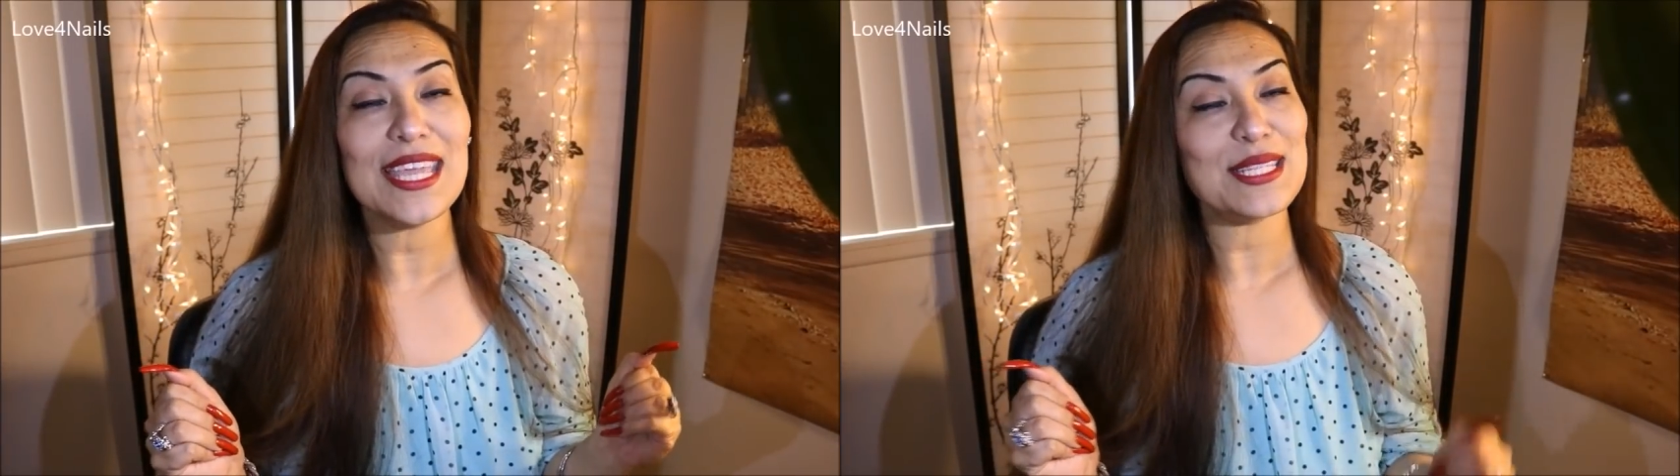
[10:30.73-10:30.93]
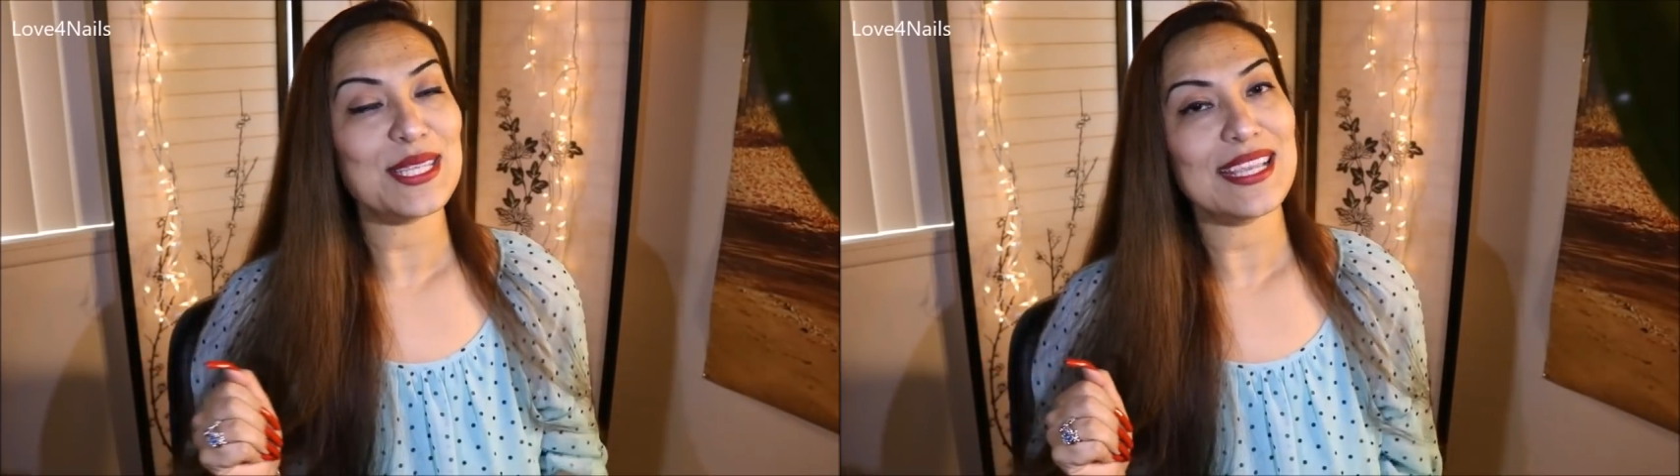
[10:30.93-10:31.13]

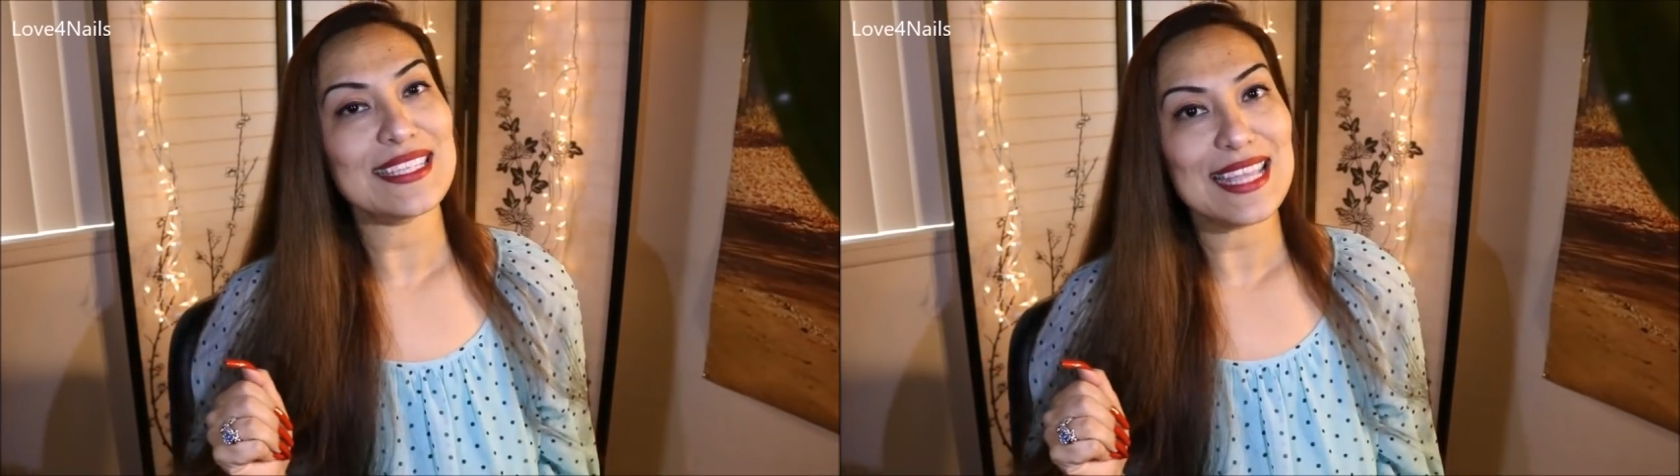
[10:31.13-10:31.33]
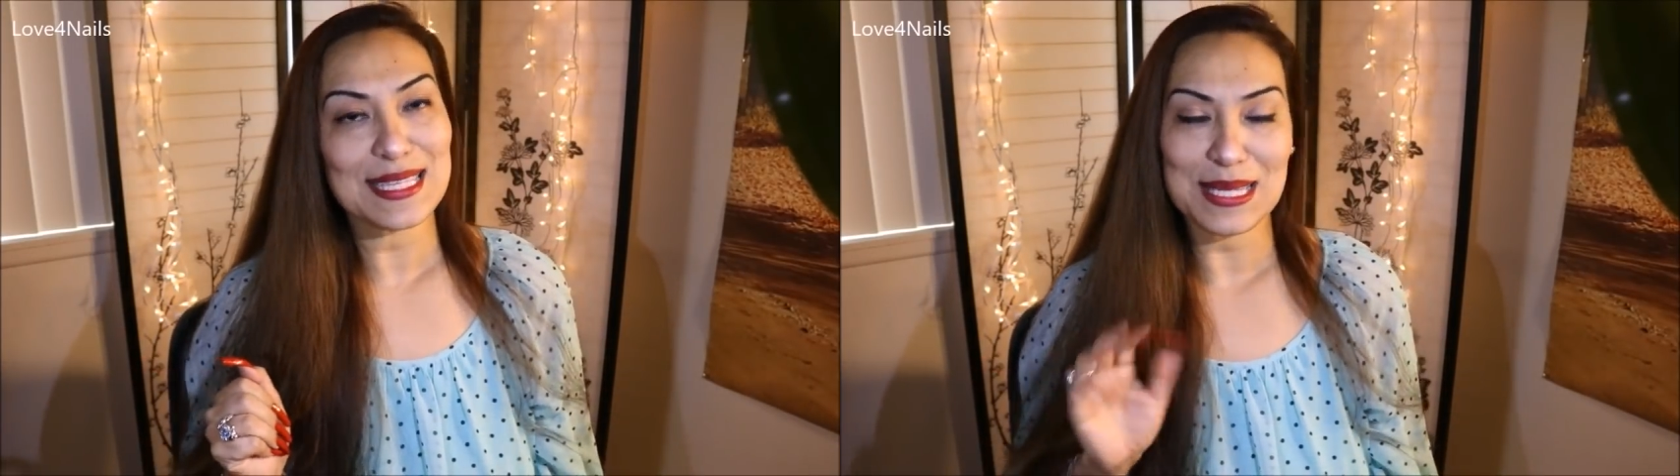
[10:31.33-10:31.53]
and I'll see you guys
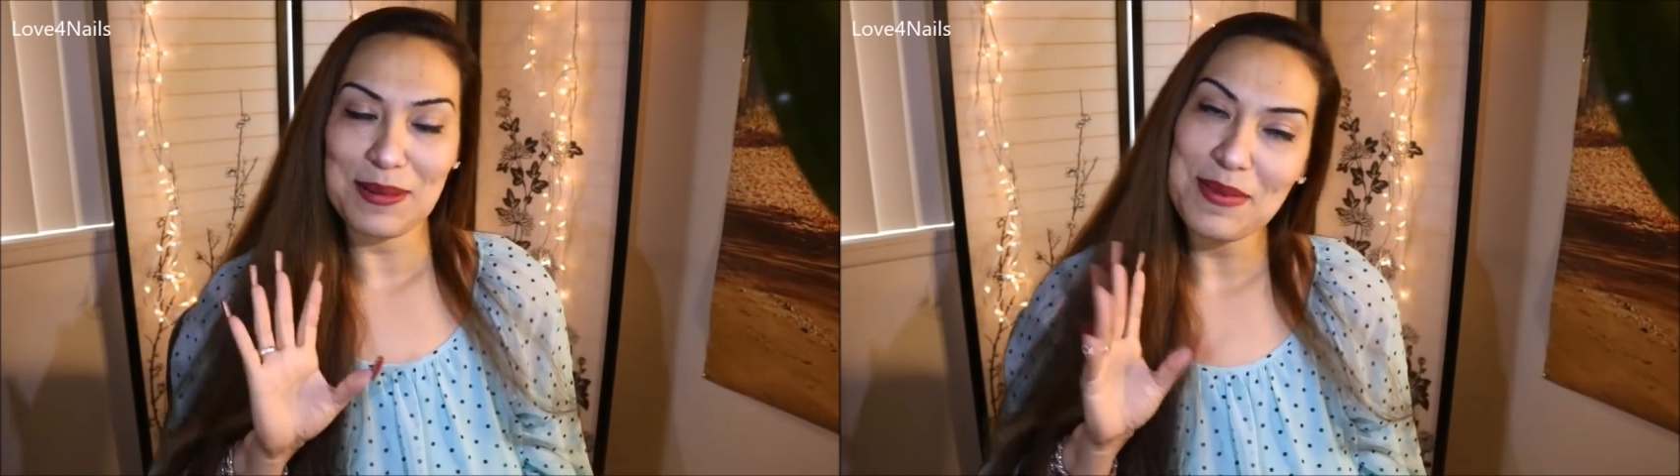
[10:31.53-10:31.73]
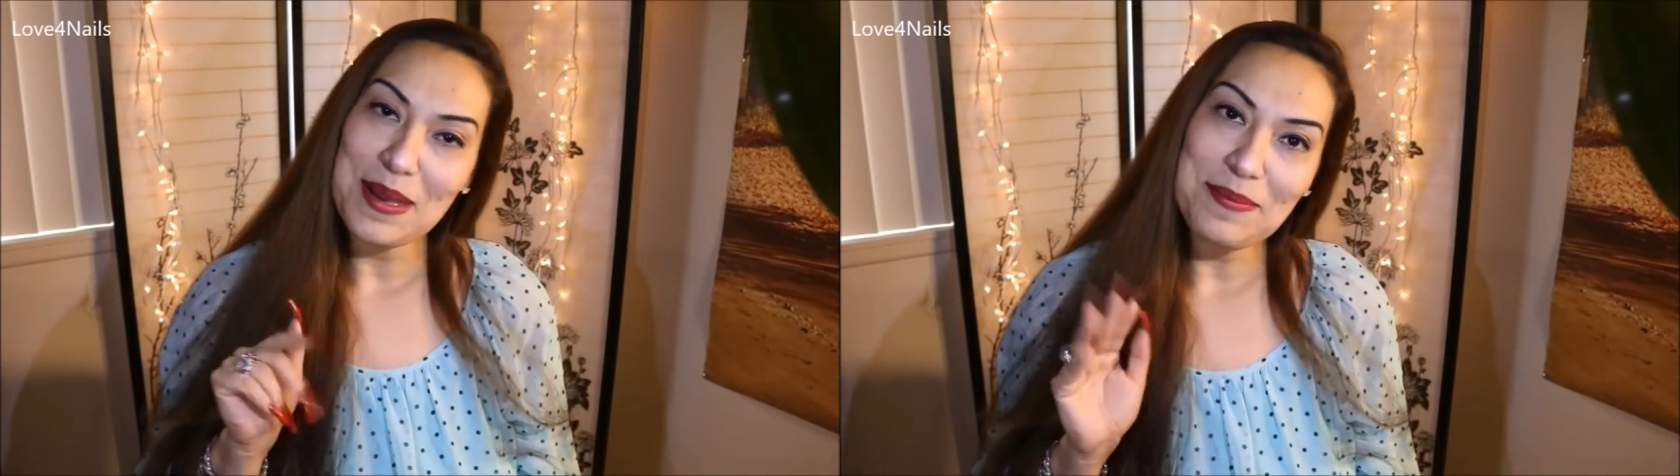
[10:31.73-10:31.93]
next time.
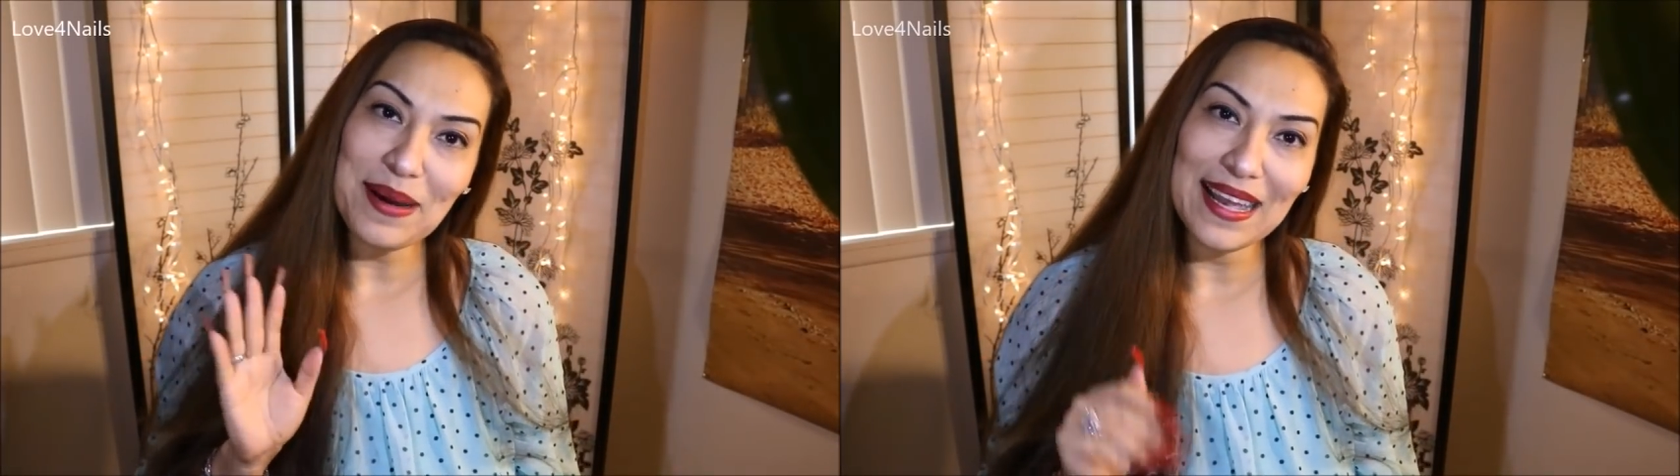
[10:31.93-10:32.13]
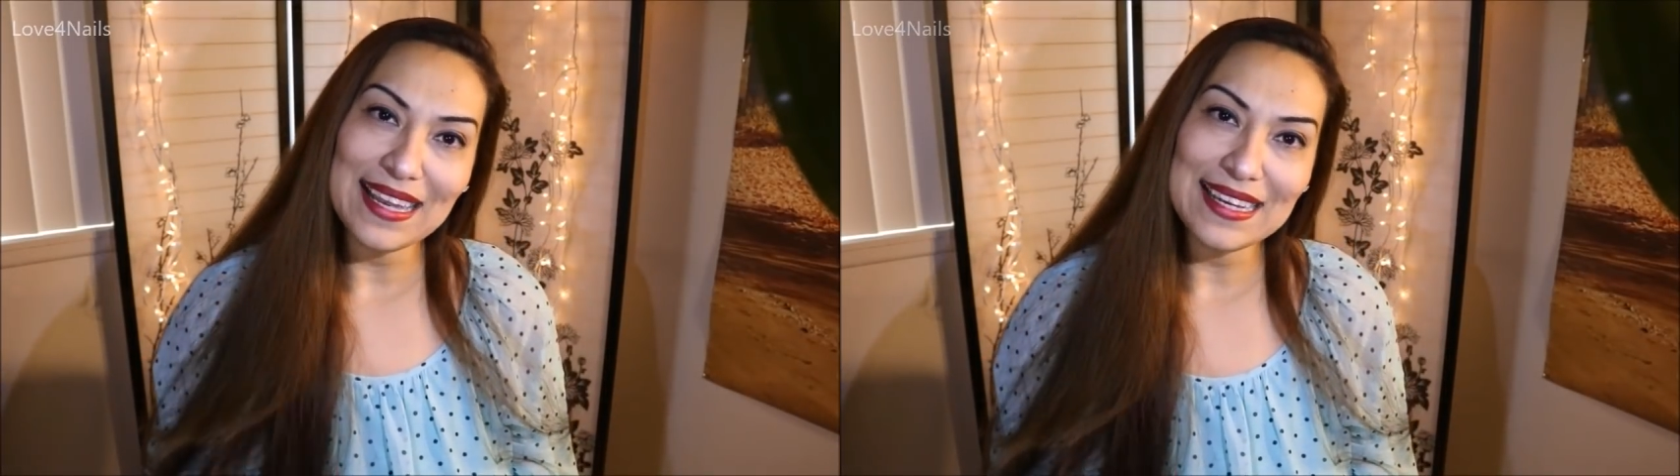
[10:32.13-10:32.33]

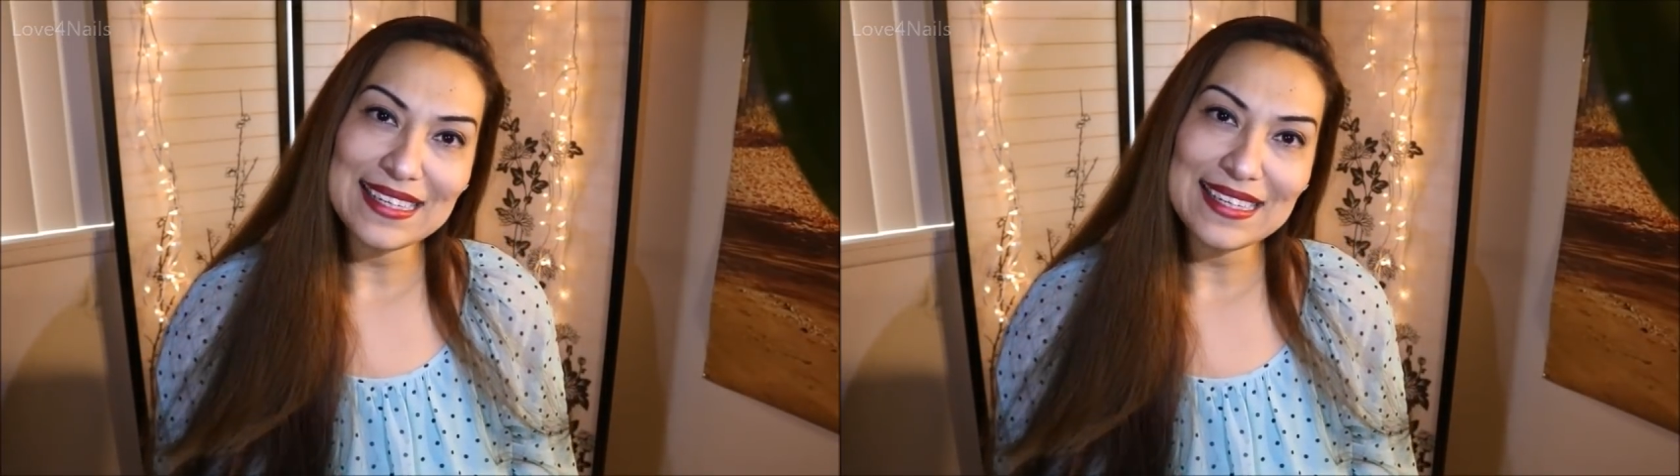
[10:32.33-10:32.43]
Bye.